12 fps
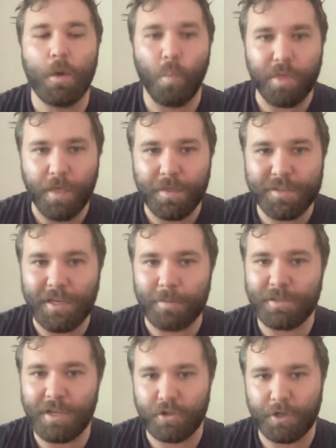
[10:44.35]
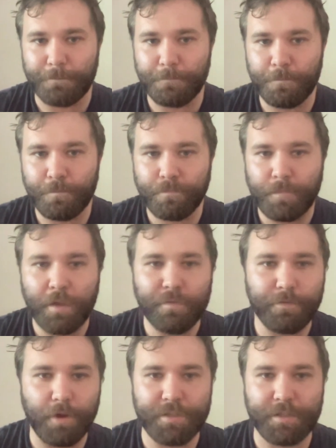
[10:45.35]
within the same teaching.
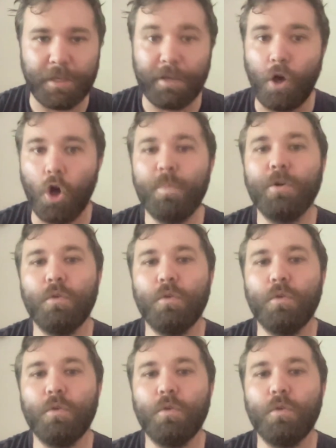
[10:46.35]
Firstly, open